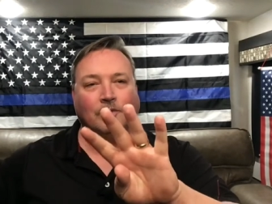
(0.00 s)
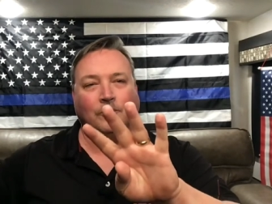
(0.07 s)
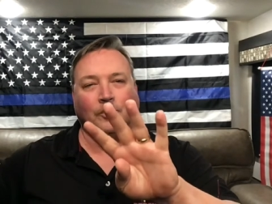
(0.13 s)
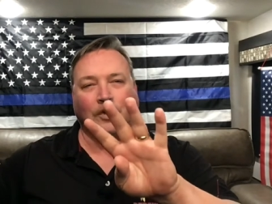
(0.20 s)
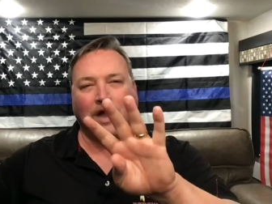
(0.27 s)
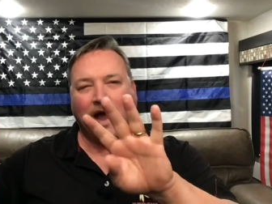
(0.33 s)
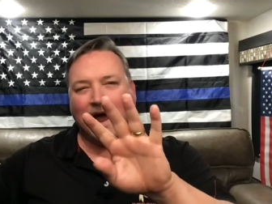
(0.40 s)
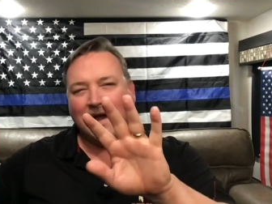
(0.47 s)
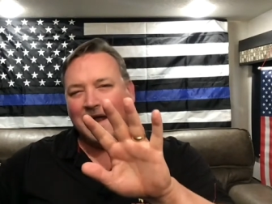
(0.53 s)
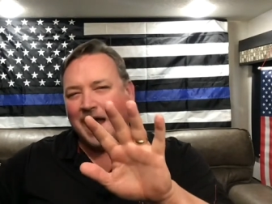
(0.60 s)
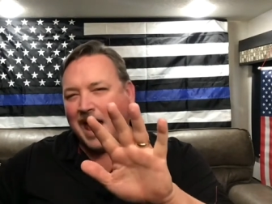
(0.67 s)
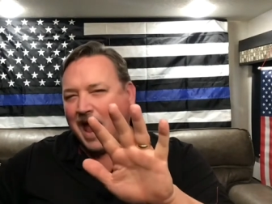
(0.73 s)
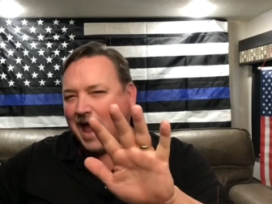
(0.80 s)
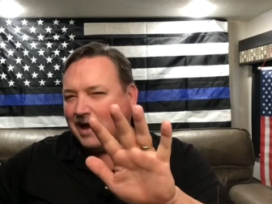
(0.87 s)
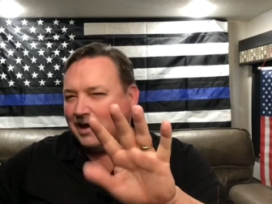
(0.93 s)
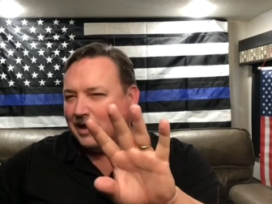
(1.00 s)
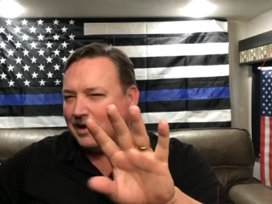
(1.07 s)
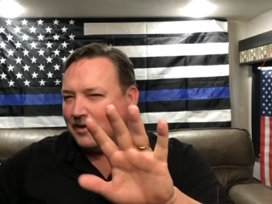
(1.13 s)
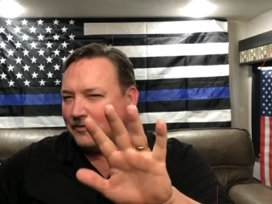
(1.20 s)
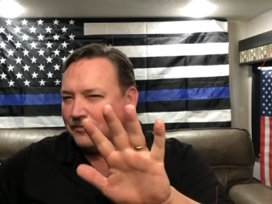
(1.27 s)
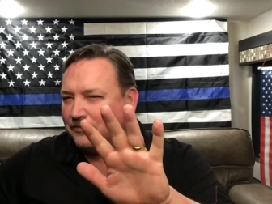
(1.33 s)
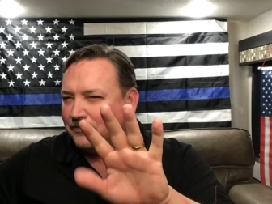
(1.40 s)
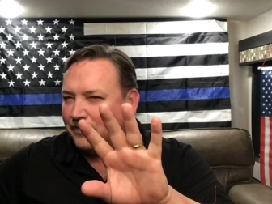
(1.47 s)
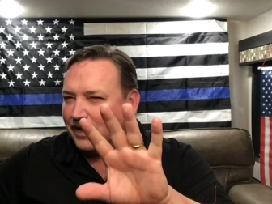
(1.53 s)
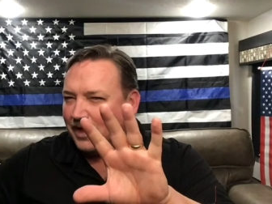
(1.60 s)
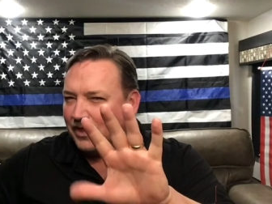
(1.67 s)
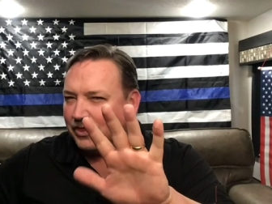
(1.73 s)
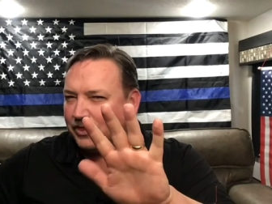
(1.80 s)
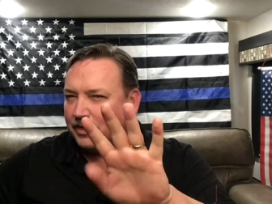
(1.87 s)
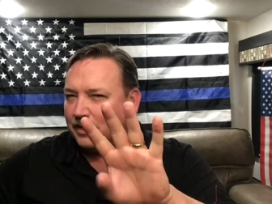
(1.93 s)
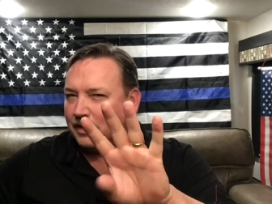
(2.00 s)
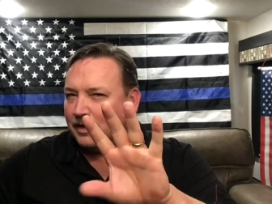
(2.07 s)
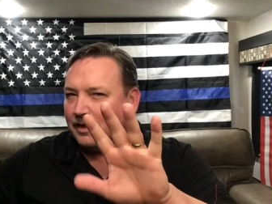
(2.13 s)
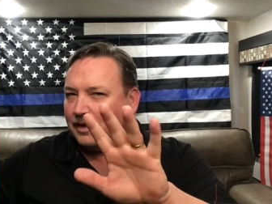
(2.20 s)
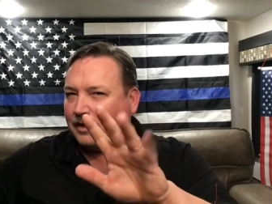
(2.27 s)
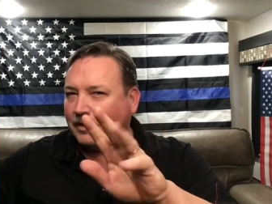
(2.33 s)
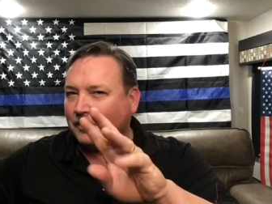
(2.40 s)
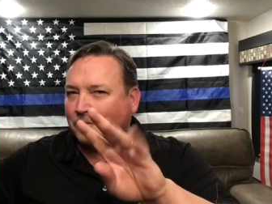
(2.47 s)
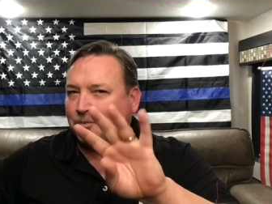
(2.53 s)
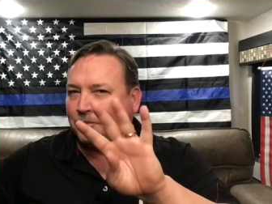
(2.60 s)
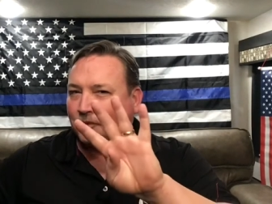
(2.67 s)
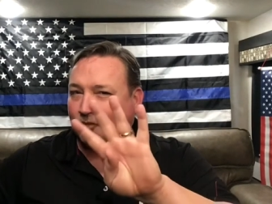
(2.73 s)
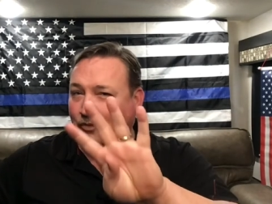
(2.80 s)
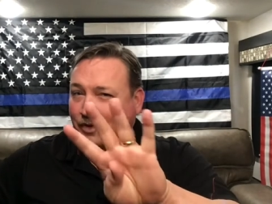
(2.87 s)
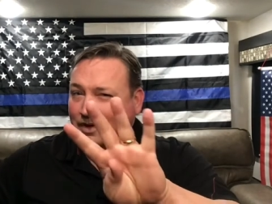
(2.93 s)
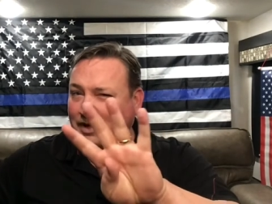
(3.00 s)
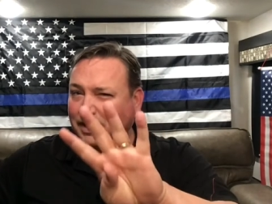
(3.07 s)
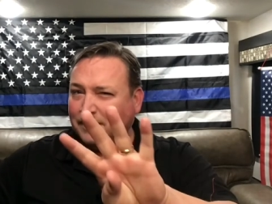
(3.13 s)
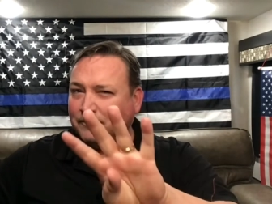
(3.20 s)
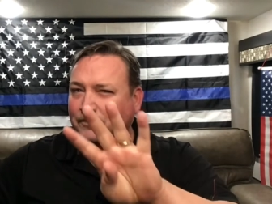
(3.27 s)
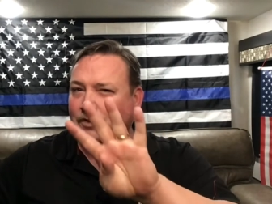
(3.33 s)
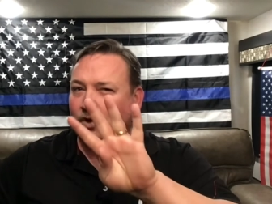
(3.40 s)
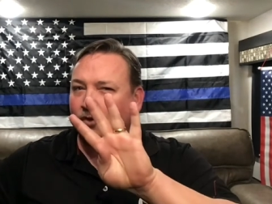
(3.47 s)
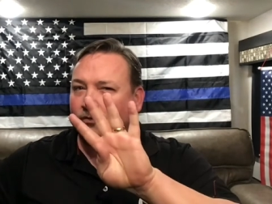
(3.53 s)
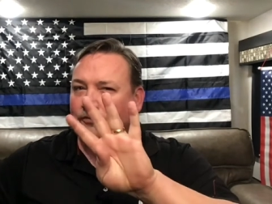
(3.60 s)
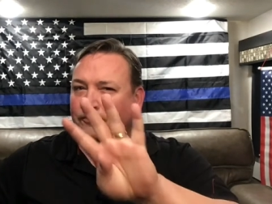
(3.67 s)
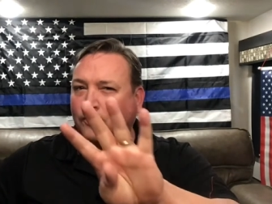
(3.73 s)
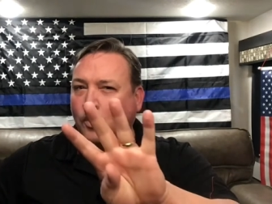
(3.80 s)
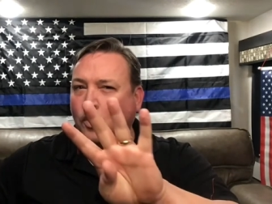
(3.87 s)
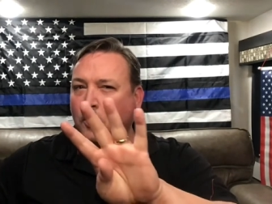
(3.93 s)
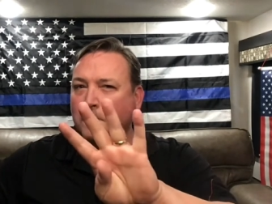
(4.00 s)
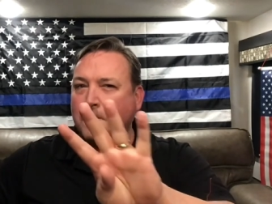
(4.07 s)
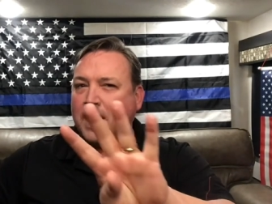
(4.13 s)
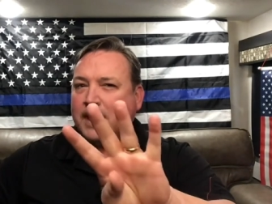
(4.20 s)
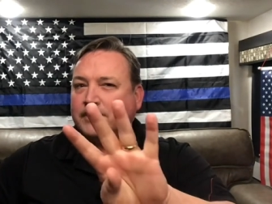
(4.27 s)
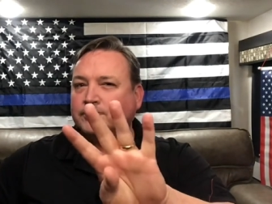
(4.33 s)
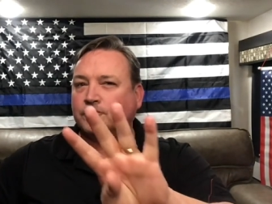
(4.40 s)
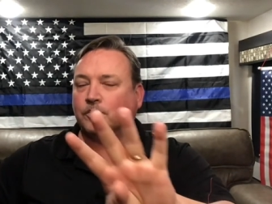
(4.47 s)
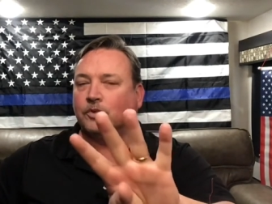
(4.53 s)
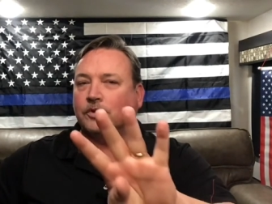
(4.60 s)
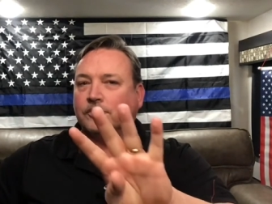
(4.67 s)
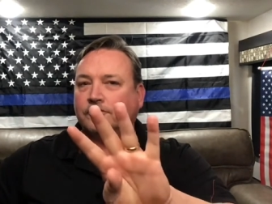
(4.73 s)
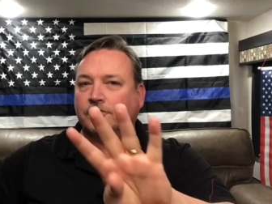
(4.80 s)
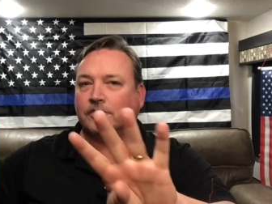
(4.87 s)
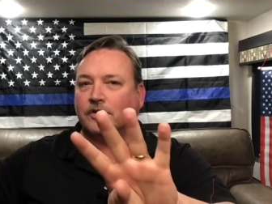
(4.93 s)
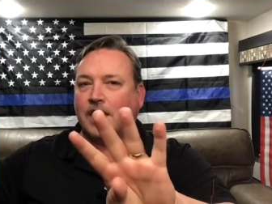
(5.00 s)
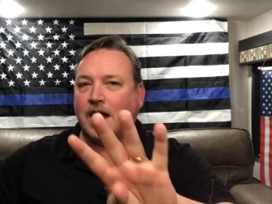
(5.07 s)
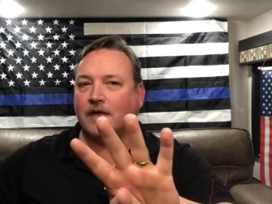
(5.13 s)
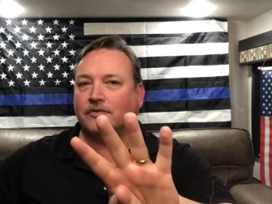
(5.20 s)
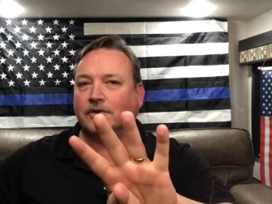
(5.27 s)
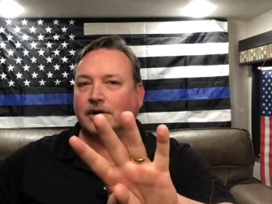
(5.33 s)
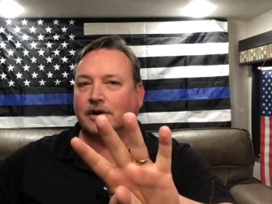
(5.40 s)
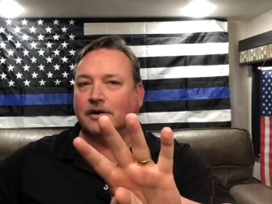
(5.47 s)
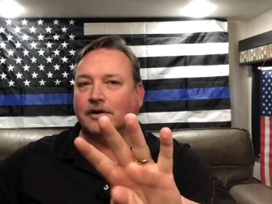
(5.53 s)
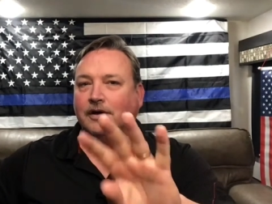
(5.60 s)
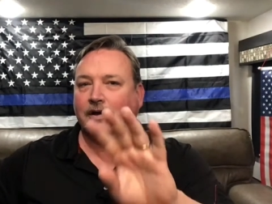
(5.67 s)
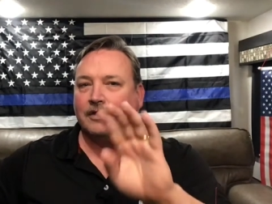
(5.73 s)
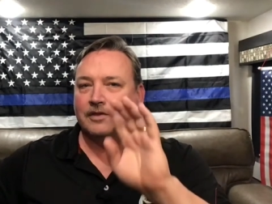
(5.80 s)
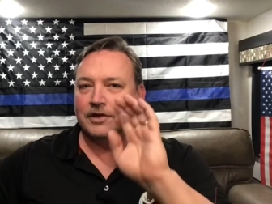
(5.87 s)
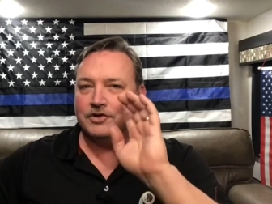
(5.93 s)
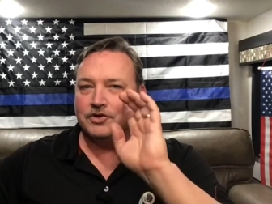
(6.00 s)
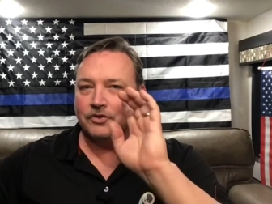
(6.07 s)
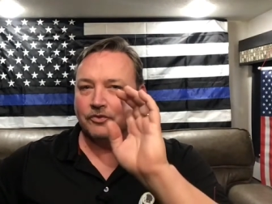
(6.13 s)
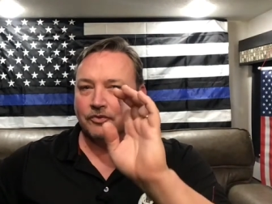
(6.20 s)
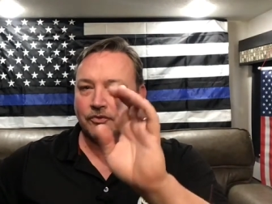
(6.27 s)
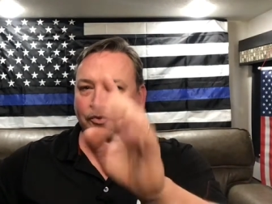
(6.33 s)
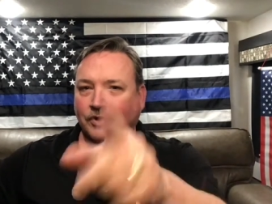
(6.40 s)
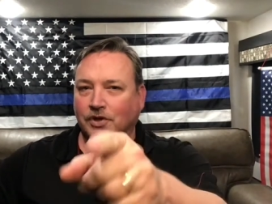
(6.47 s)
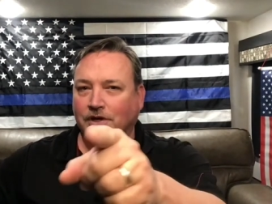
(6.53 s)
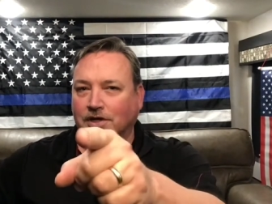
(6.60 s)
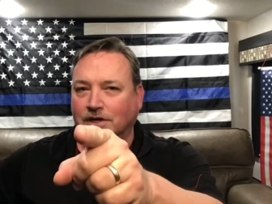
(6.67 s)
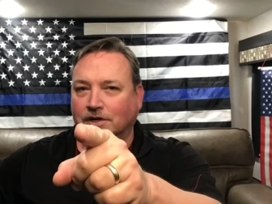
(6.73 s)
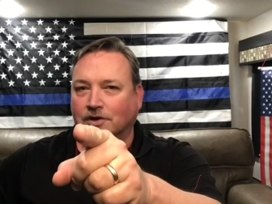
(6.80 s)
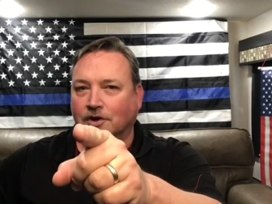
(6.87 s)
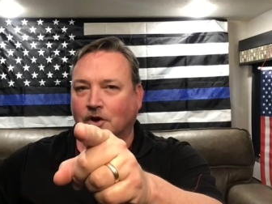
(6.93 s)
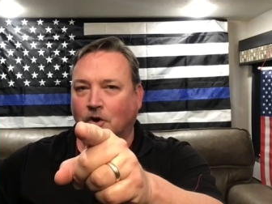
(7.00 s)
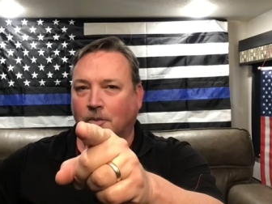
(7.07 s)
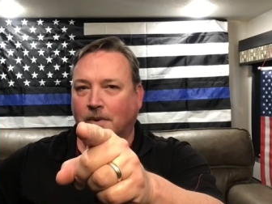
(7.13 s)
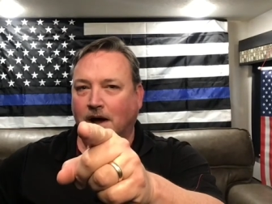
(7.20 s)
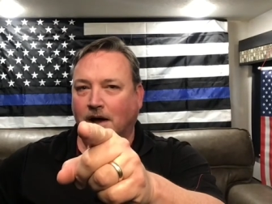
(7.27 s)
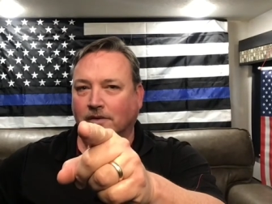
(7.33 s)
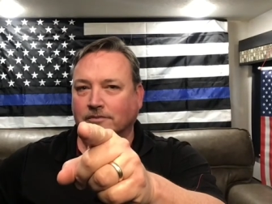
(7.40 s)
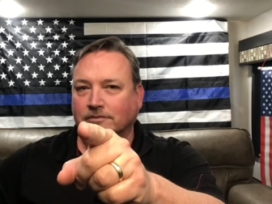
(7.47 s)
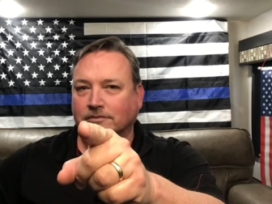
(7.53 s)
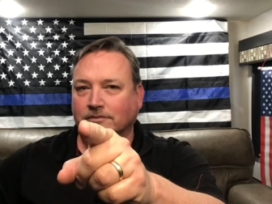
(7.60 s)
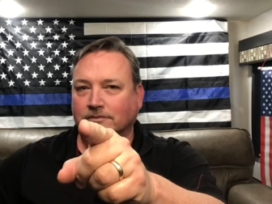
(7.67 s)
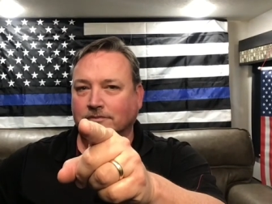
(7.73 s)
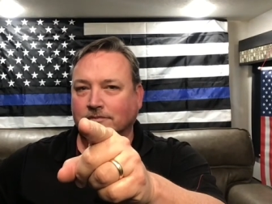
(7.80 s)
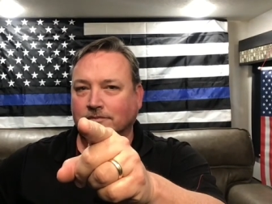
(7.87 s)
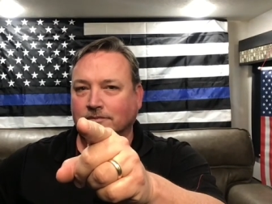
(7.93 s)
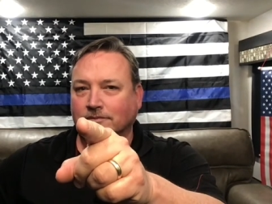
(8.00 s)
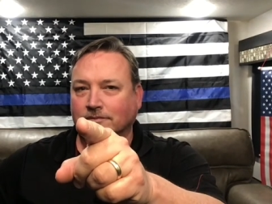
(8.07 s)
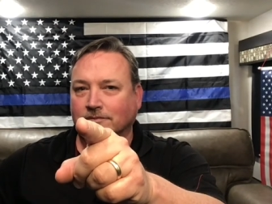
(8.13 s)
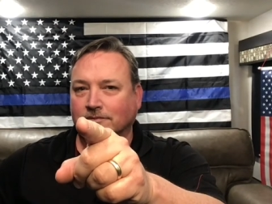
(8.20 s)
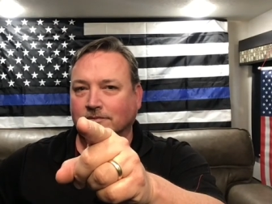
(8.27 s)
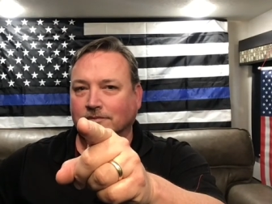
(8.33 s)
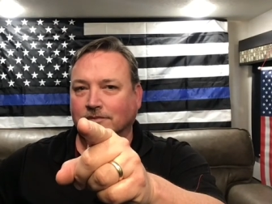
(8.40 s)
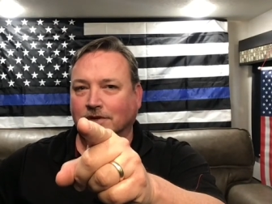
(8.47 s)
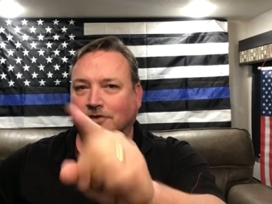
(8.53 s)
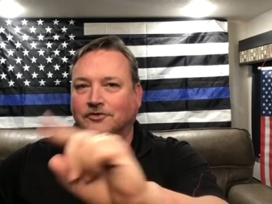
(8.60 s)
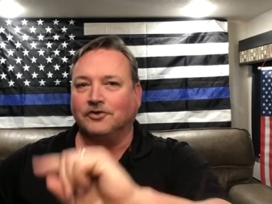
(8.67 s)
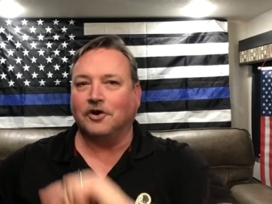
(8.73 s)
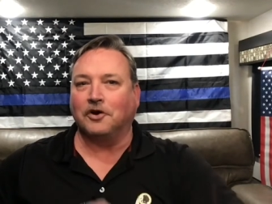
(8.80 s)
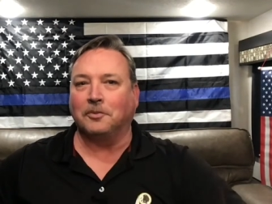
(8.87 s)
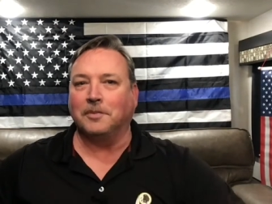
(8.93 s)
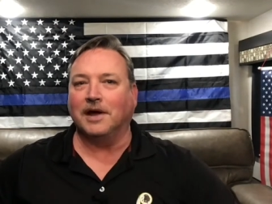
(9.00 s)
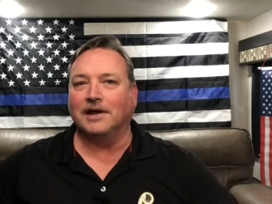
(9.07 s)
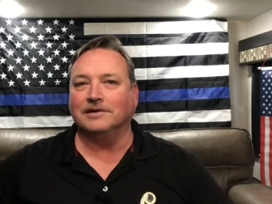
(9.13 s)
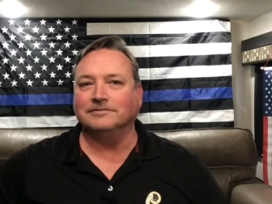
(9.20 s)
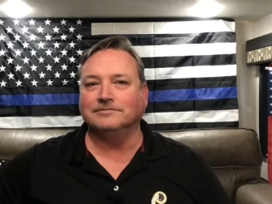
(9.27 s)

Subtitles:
We'll kind of add in a 5th, but really there are 4 major ones that are out there that you really need to know about. Let's talk about it.